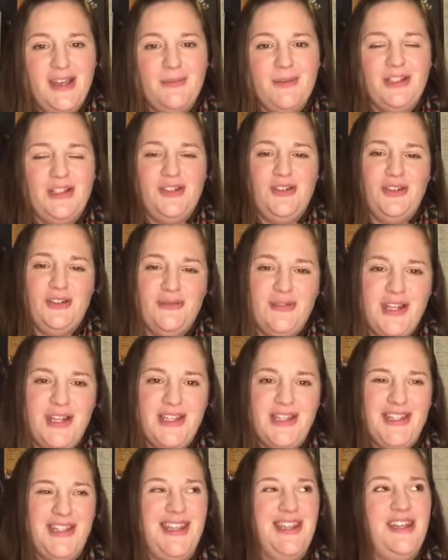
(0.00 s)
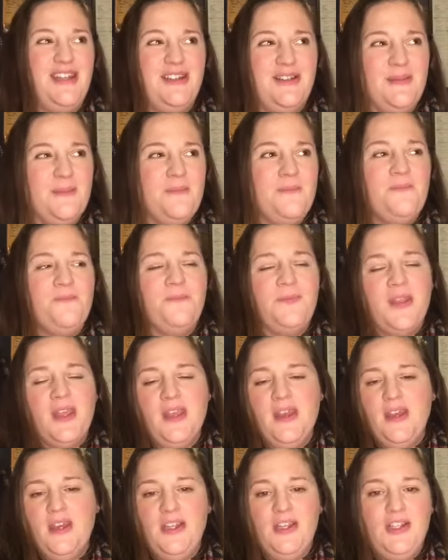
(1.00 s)
Am I doing the right thing? And
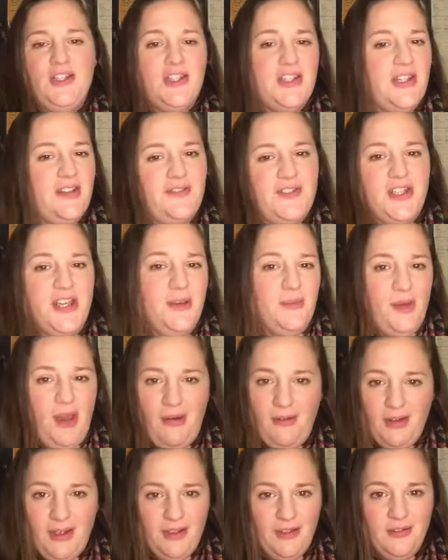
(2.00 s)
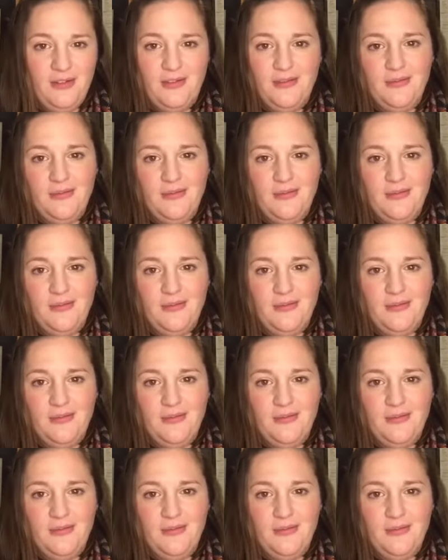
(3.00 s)
you just have to keep going.